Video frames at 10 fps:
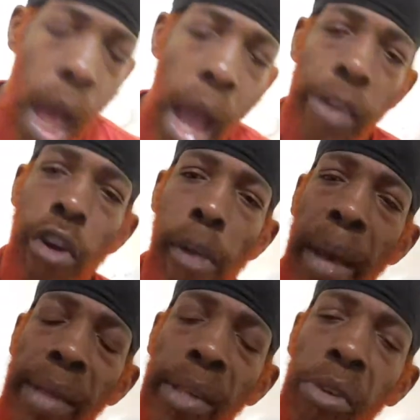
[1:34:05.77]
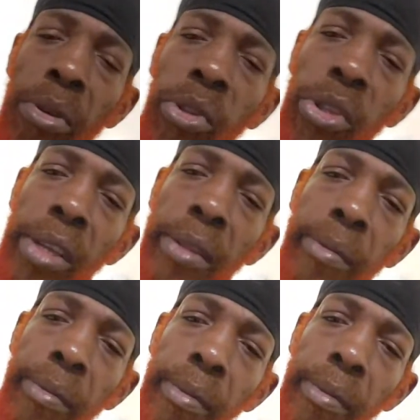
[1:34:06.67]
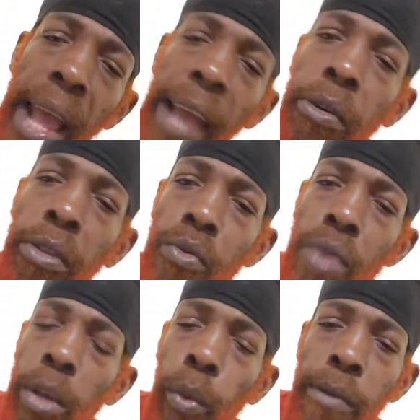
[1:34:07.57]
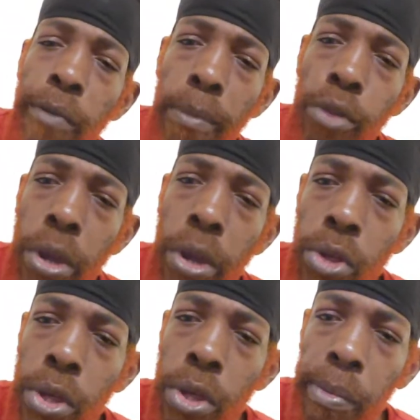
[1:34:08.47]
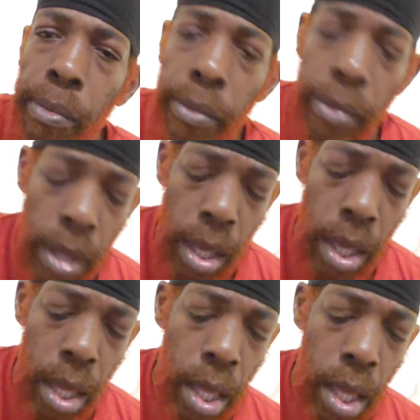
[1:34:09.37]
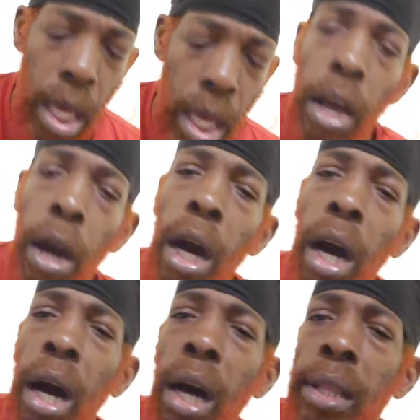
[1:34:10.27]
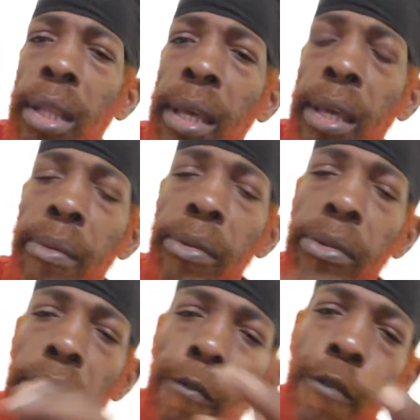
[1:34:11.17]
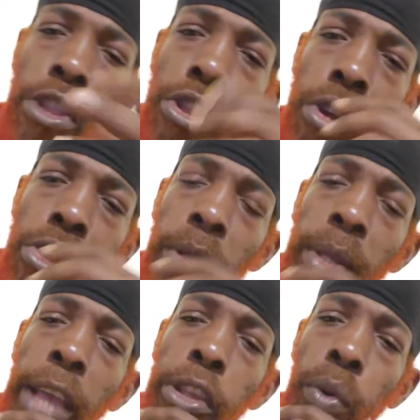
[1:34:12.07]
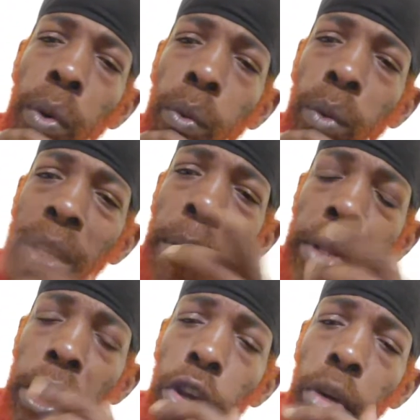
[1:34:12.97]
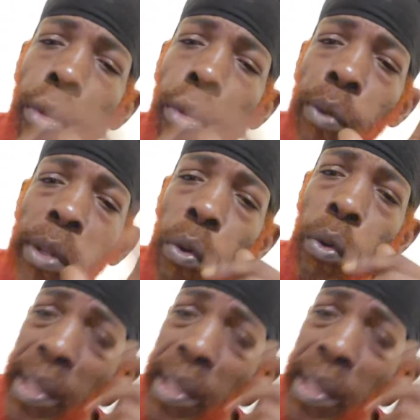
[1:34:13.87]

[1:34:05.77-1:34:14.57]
I grew up as a Christian. I couldn't run away from church. In all the different churches I knew when I was a young boy, it was only